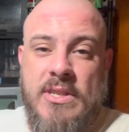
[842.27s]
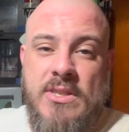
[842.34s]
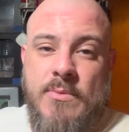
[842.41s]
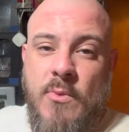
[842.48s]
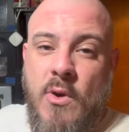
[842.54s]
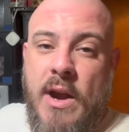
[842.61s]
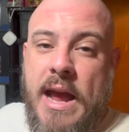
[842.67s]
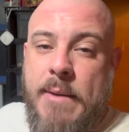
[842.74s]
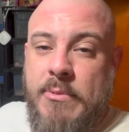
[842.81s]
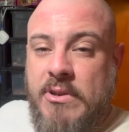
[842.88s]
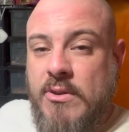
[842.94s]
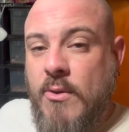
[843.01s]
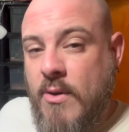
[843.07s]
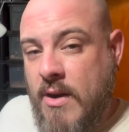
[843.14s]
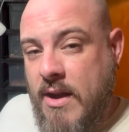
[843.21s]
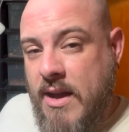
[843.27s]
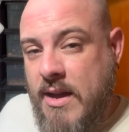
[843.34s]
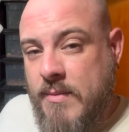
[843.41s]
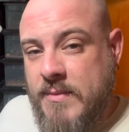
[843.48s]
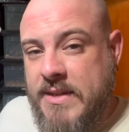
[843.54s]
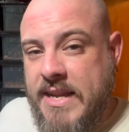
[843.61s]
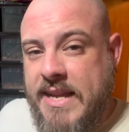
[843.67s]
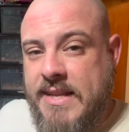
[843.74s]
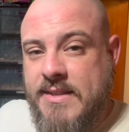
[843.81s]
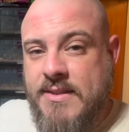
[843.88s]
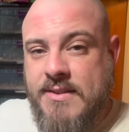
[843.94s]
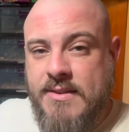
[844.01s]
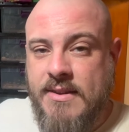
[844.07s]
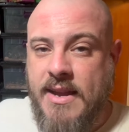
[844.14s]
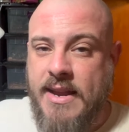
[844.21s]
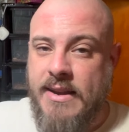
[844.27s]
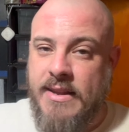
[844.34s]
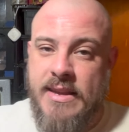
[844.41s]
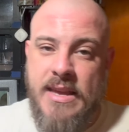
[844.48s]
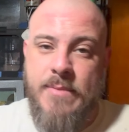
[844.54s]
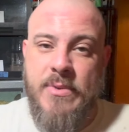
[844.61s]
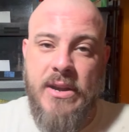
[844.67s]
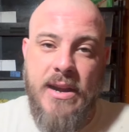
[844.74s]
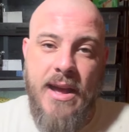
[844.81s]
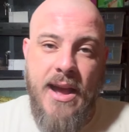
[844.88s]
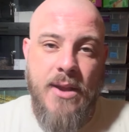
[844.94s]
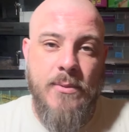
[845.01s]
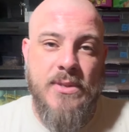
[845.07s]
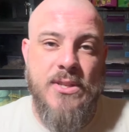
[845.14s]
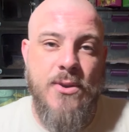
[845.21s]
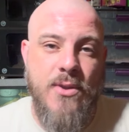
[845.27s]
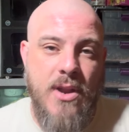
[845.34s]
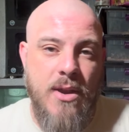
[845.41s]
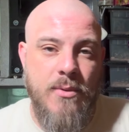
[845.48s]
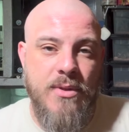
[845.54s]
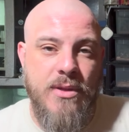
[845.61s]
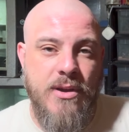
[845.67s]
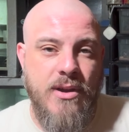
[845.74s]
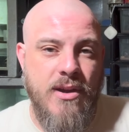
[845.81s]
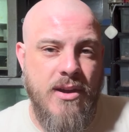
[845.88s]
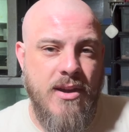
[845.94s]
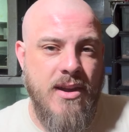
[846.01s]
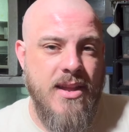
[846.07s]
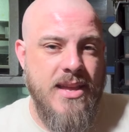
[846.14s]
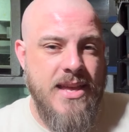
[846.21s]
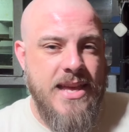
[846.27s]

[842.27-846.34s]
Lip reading: some more Apodora updates, kind of keeping an eye on what's going on with her,